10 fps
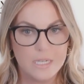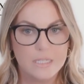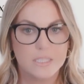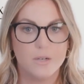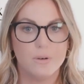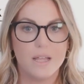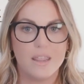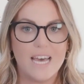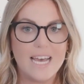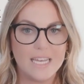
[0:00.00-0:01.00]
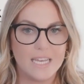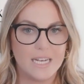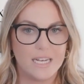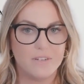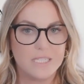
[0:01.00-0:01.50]
So, that in
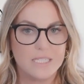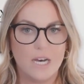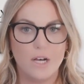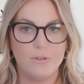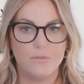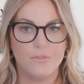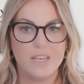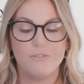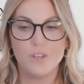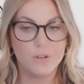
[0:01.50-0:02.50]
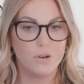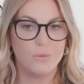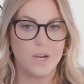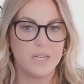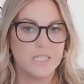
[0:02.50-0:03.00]
and of itself, if you don't
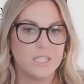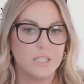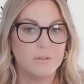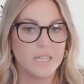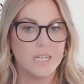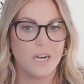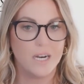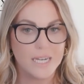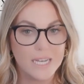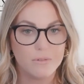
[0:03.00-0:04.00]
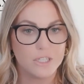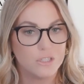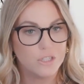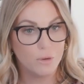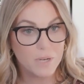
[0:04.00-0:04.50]
want to deal with an audit, which
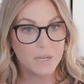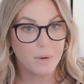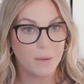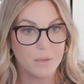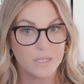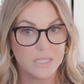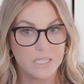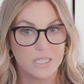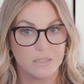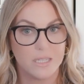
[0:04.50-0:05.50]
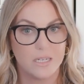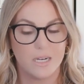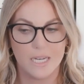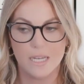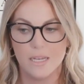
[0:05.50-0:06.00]
nobody probably wants to deal with an
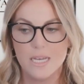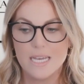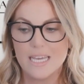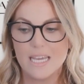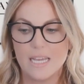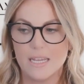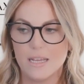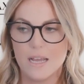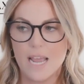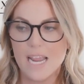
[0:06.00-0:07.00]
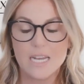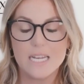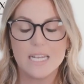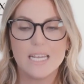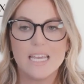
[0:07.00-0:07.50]
audit, and
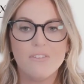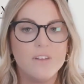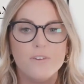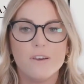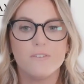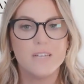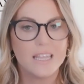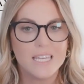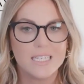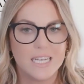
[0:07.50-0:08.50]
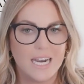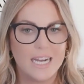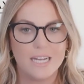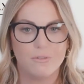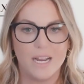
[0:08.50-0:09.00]
even if you have nothing to
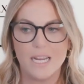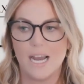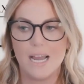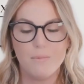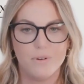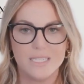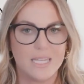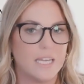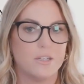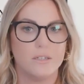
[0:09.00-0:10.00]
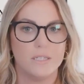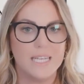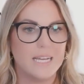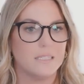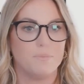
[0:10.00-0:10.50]
hide, right? I'm always like,
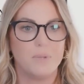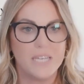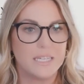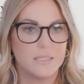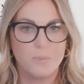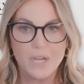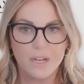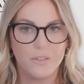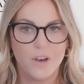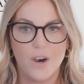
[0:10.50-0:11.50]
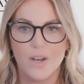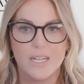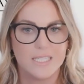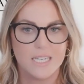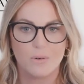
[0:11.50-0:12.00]
yes, please bring on the
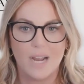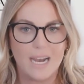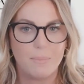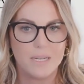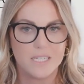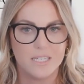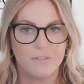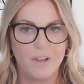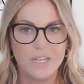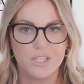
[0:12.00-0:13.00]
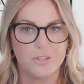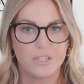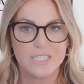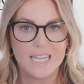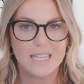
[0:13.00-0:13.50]
audits. Like, we're happy to defend you.
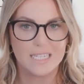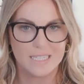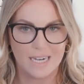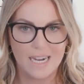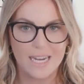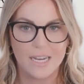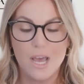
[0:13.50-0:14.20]
There's nothing to hide.